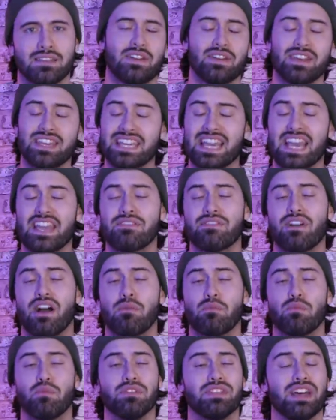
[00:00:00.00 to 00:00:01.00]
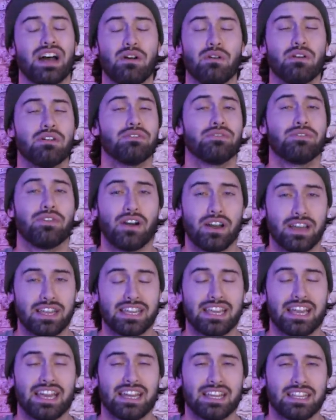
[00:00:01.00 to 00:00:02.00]
Now, he gave up without a
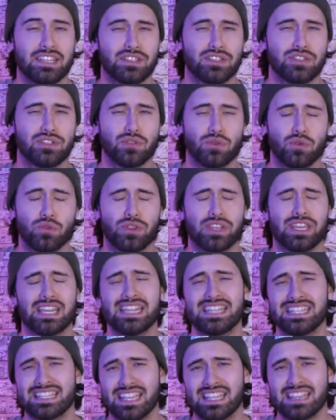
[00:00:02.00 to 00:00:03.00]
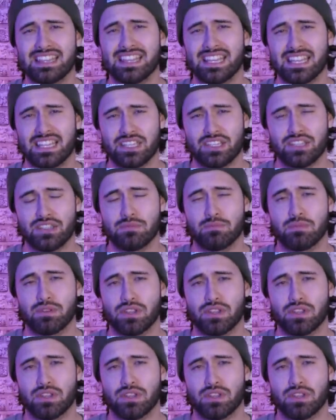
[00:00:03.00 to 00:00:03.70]
fight, and it's thought that he did this